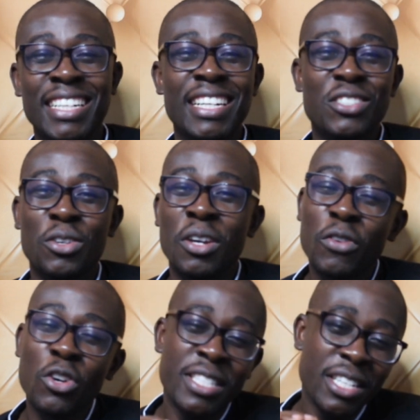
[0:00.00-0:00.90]
So if
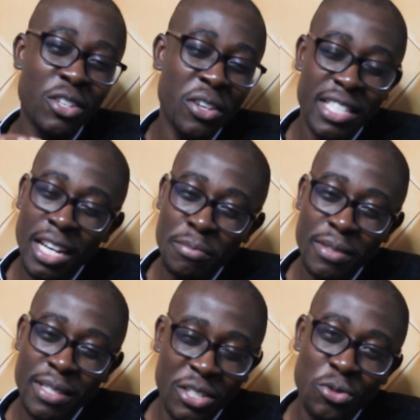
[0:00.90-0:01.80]
you're sitting exams
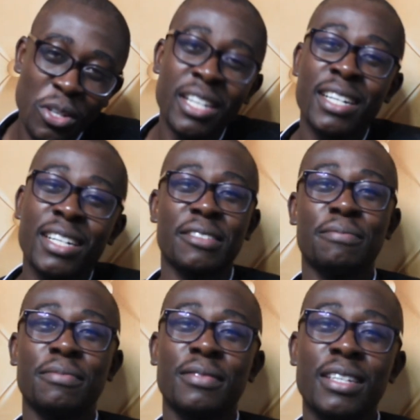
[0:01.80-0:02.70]
next week,
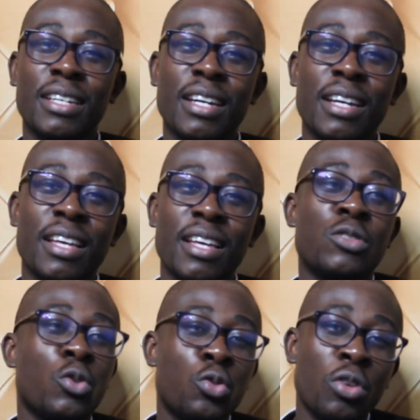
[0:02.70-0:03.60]
this is
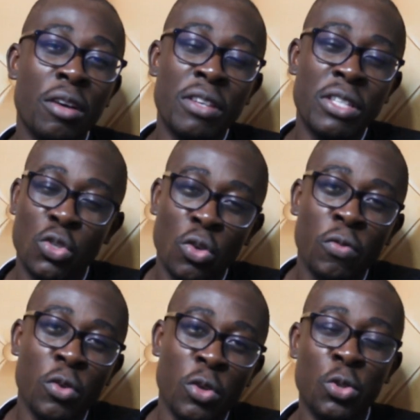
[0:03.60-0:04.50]
what we have in store
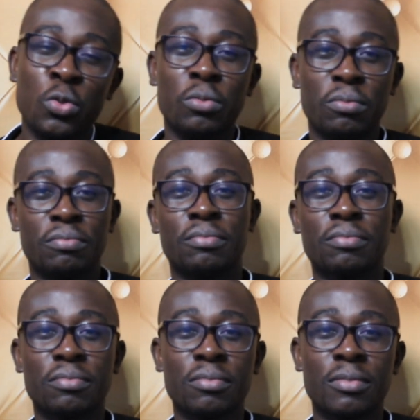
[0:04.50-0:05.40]
for you.
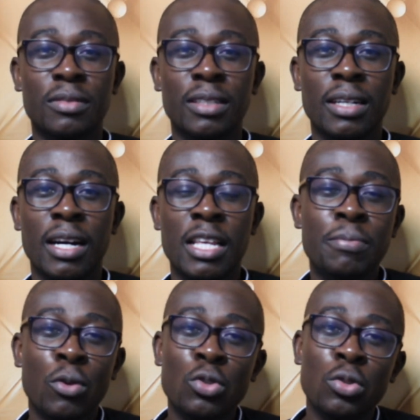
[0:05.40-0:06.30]
At this
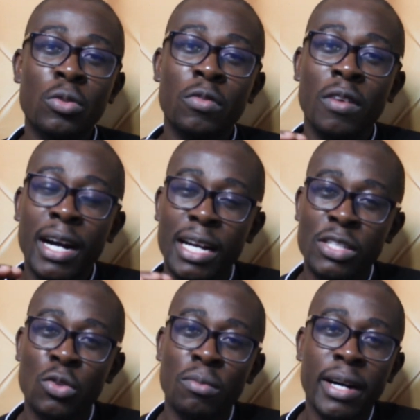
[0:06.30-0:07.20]
point, we've
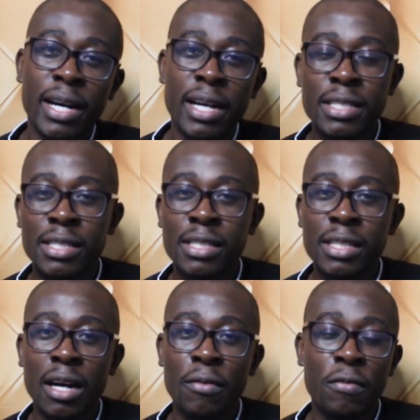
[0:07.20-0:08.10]
customized
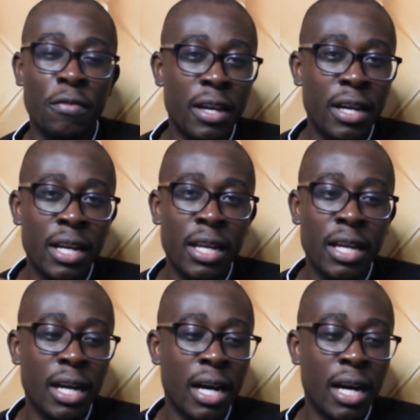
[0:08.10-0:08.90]
a very